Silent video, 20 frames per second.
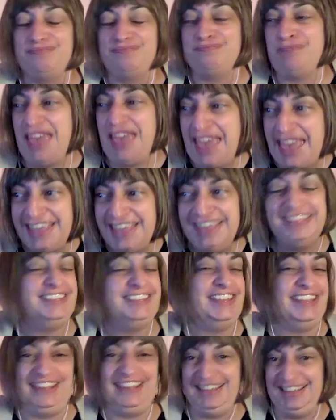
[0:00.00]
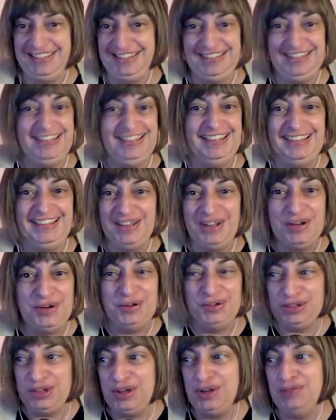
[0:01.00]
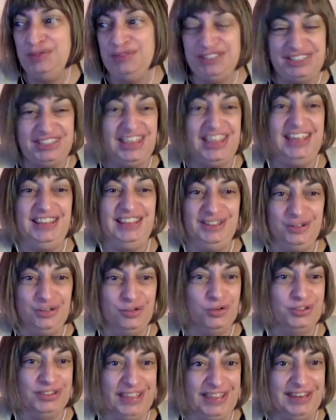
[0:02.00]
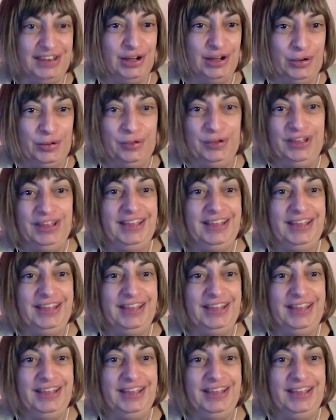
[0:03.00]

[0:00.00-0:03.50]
pasting Oklahoma State and Orlando